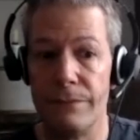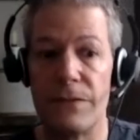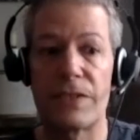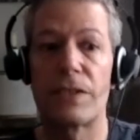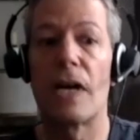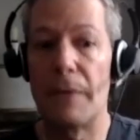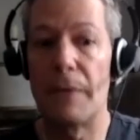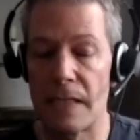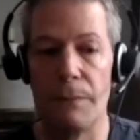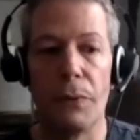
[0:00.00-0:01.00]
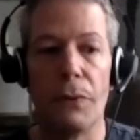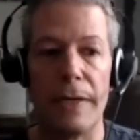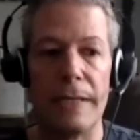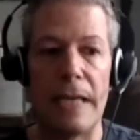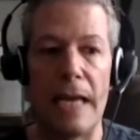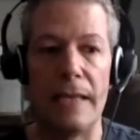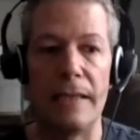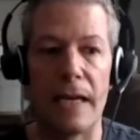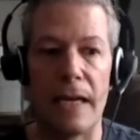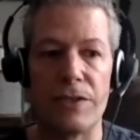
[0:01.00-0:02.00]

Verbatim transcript: stop at some point and then I